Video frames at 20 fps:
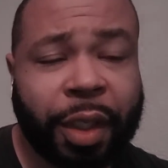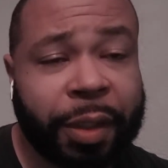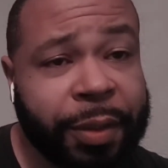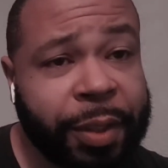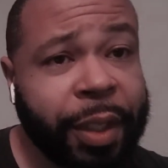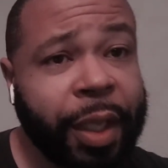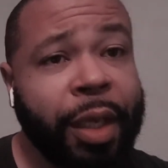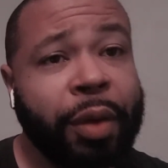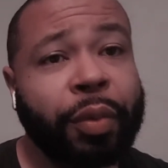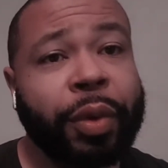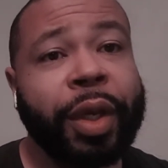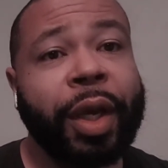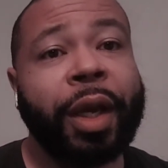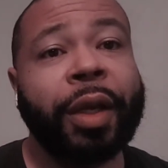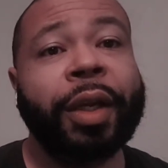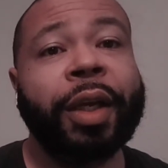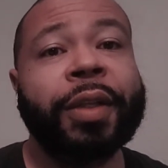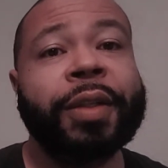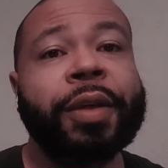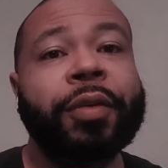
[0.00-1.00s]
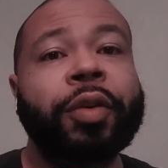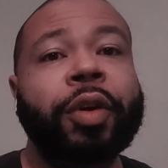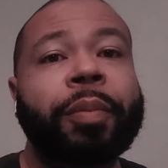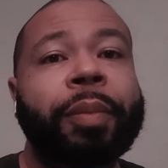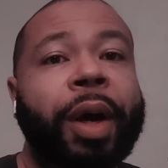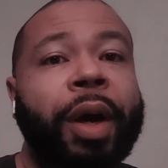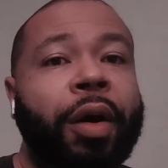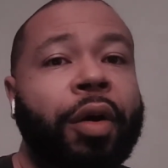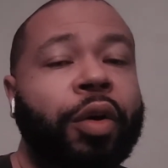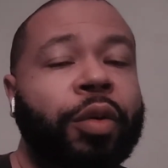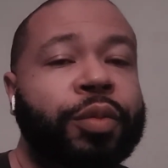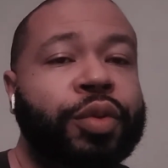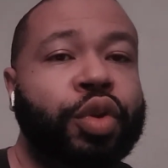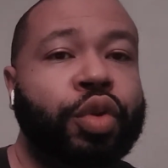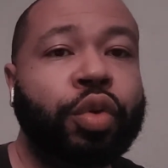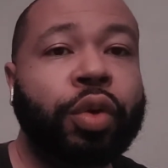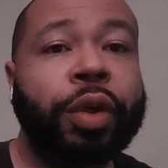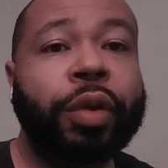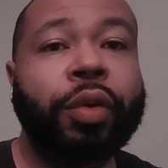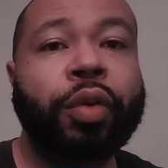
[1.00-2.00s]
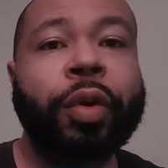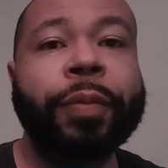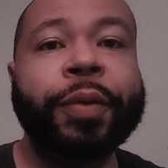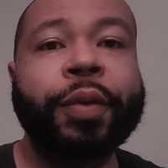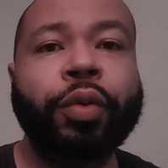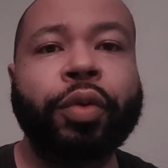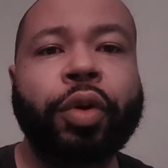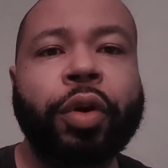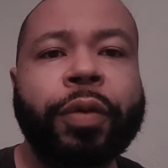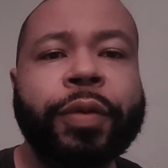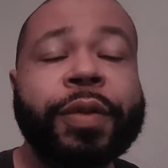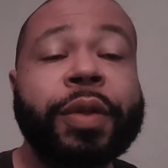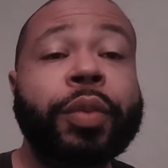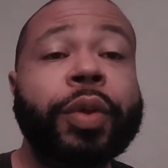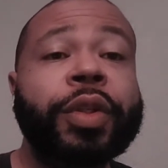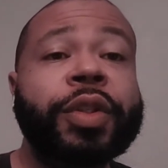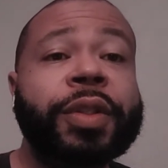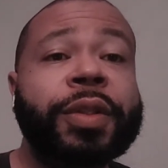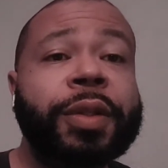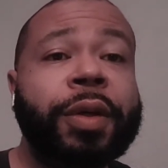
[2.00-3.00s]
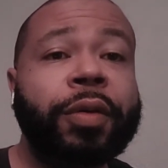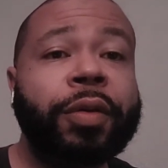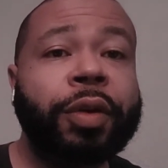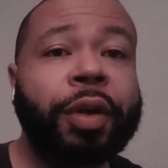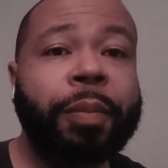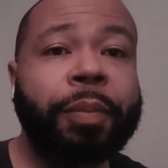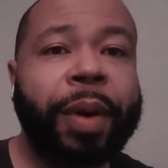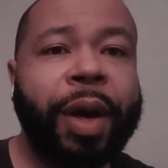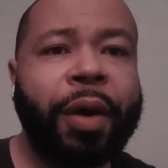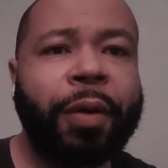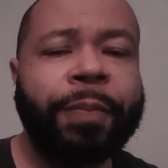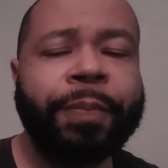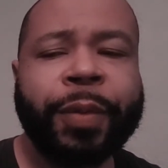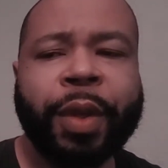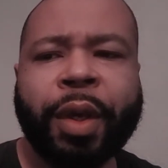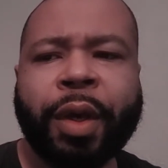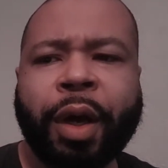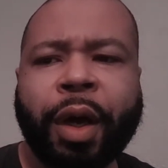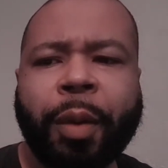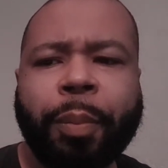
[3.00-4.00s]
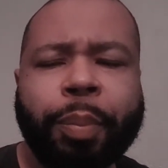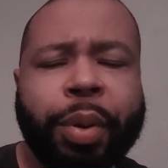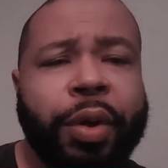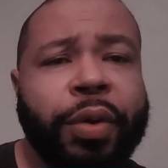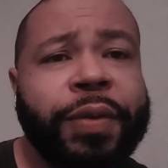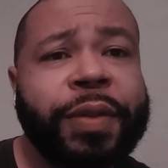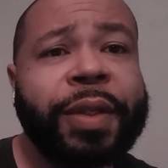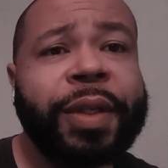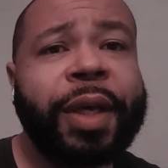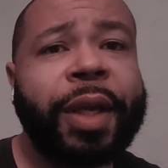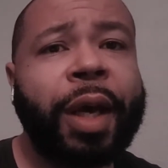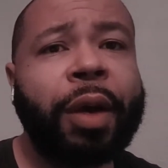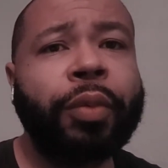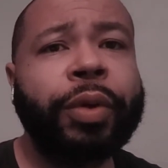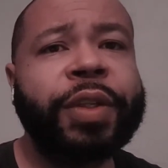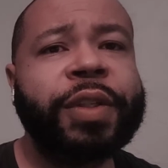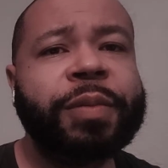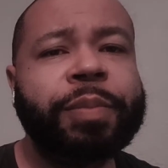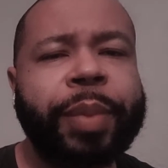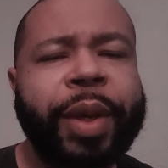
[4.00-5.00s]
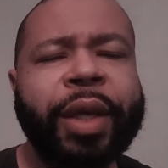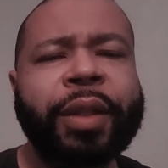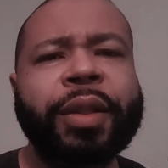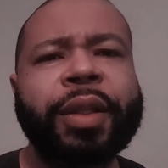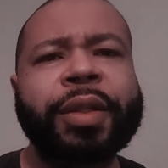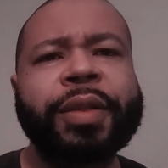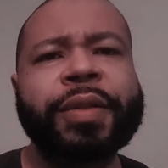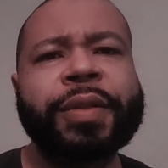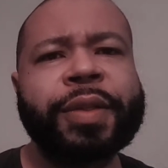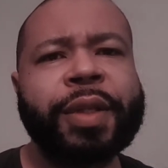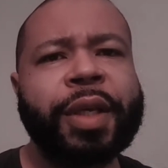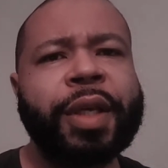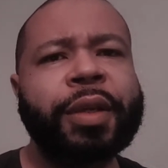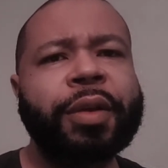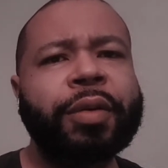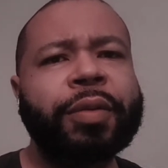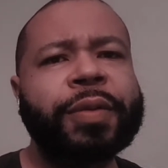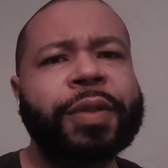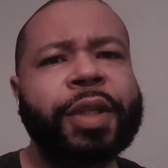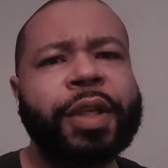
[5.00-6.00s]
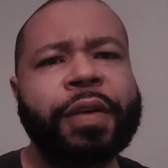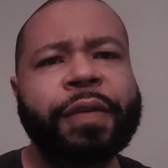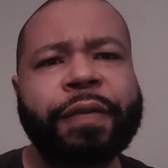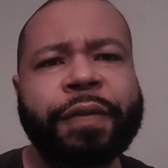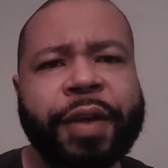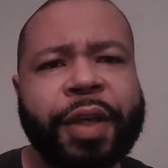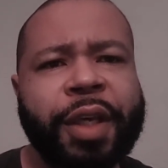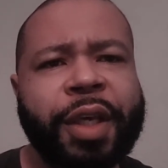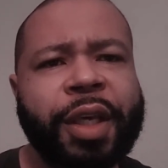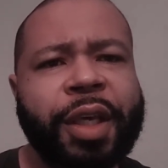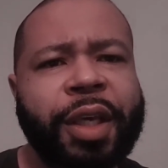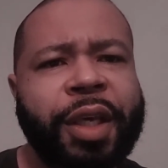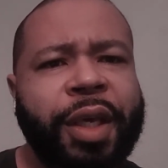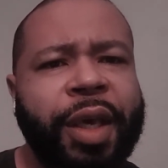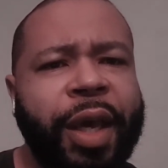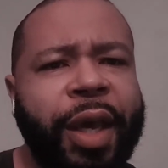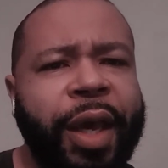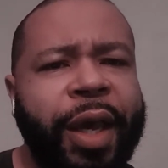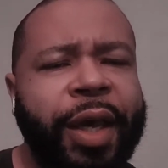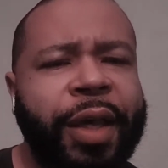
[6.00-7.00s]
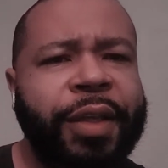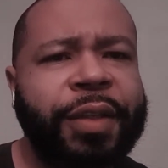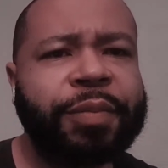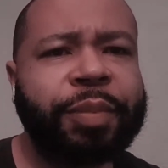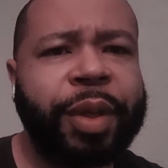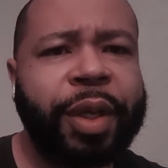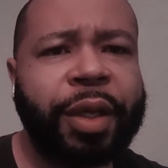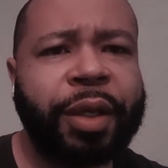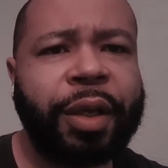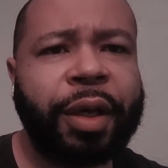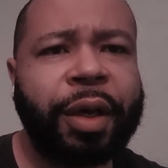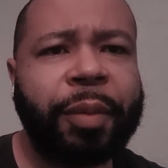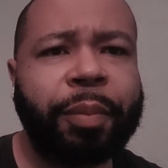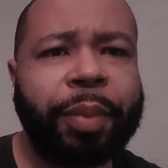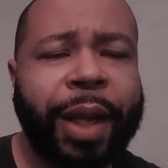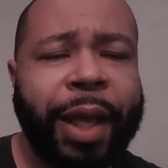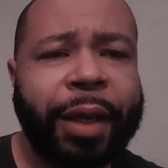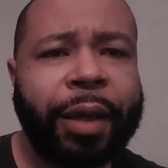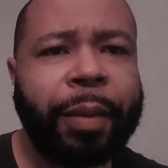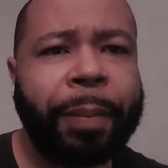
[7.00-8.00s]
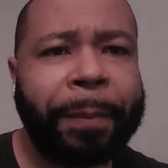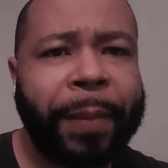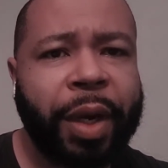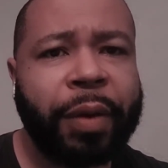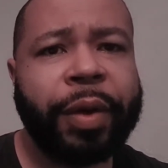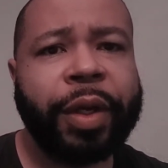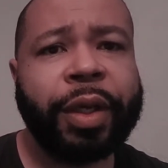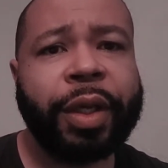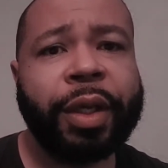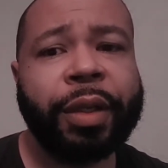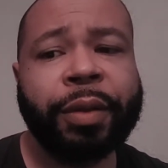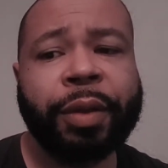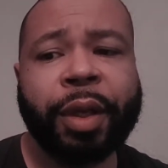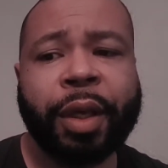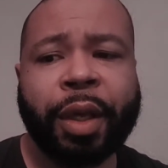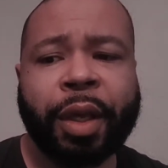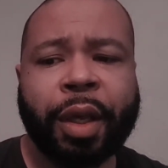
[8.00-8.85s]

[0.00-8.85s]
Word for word: Today, we are not talking about homeschooling or cryptocurrency. We're just talking about a person that I respect and seen on TV as being a black American.